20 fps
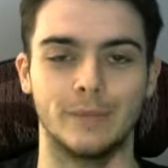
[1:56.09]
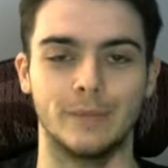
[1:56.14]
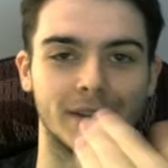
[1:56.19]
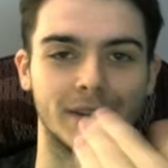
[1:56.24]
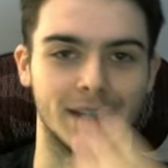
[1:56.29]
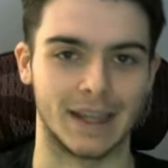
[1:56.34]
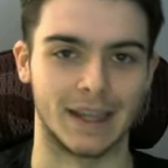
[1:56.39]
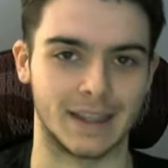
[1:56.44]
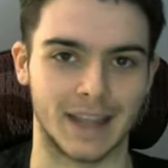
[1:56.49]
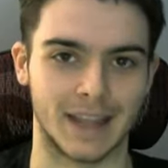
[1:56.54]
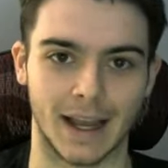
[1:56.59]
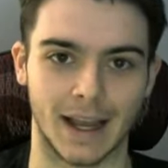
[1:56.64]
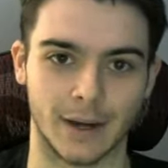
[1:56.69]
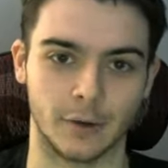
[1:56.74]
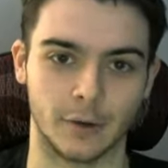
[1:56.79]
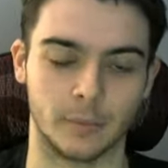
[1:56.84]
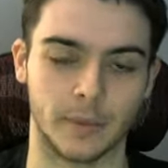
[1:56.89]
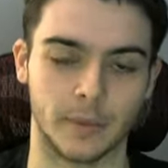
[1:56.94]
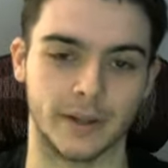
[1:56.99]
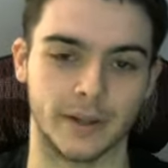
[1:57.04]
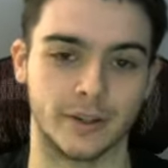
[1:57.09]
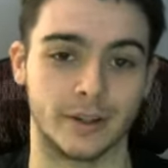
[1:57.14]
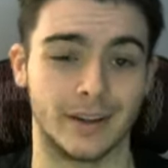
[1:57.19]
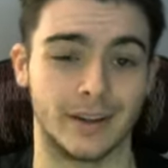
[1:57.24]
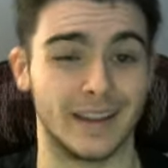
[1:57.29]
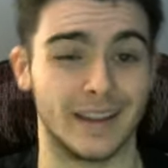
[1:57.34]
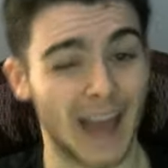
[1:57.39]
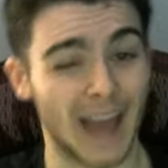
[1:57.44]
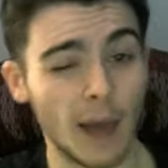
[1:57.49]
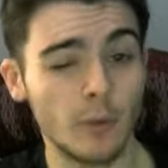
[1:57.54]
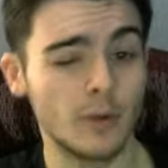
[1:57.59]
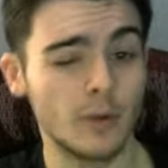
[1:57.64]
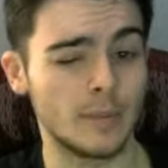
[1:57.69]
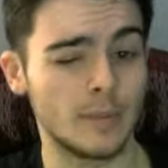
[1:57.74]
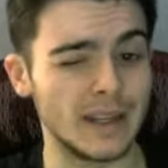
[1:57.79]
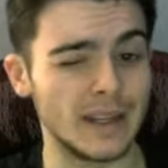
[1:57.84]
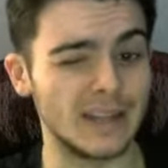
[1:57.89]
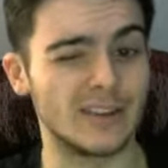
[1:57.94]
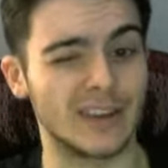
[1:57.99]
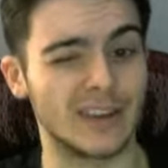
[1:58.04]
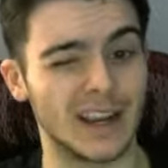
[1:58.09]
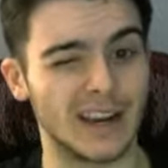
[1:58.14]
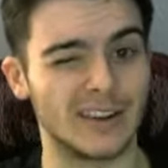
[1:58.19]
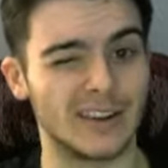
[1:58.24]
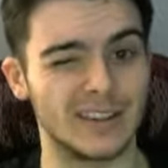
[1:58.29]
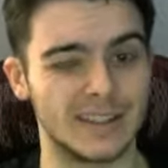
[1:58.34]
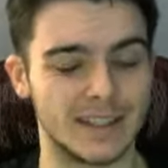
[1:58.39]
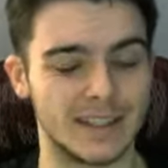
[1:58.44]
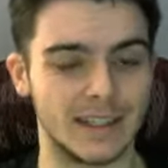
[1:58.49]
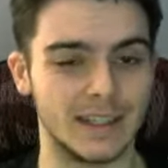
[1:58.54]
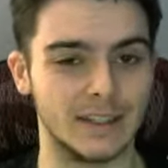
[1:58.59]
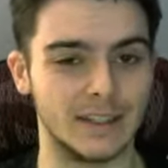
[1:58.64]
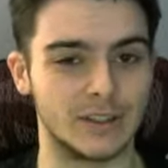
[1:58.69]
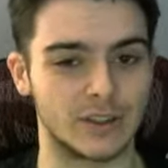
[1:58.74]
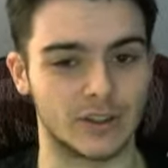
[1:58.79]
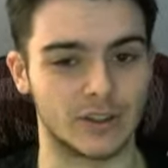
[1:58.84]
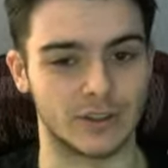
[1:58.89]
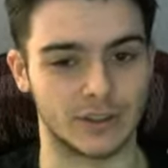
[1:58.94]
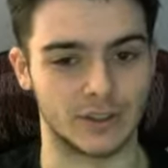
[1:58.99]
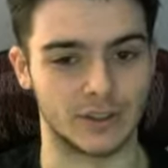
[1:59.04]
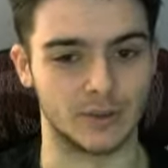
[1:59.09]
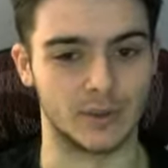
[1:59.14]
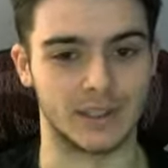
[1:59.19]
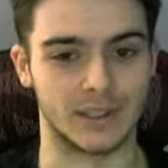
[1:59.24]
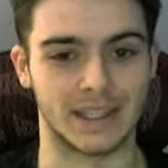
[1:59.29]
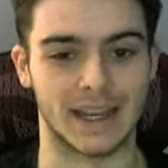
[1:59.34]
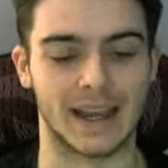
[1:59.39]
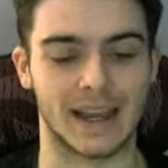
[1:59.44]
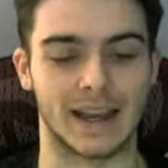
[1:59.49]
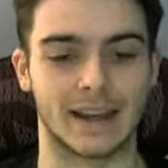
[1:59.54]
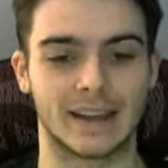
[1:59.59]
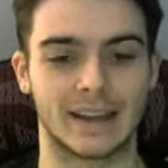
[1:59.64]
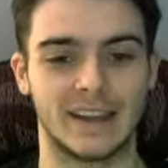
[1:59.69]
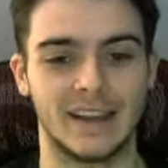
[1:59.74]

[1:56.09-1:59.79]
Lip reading: get the Iron Bundle, and that would be your guaranteed turn 2 attack.